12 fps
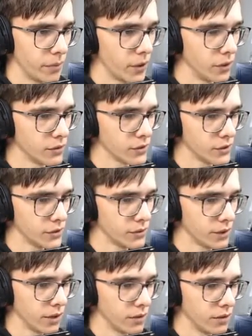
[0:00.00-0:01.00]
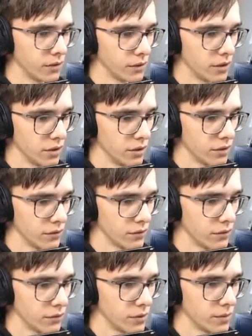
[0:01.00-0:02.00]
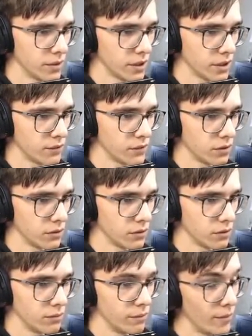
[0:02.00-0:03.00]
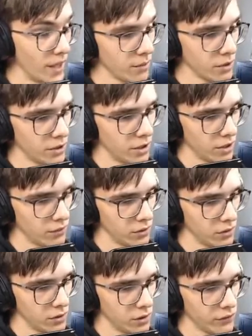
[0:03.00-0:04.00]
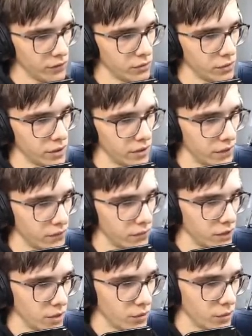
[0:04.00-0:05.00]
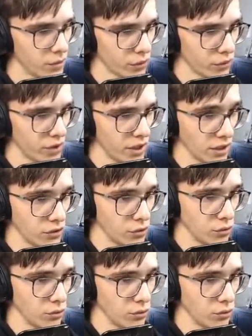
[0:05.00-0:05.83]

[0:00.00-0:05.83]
bones, you can give it to them and then they'll... Maybe they will love you and then they will protect you.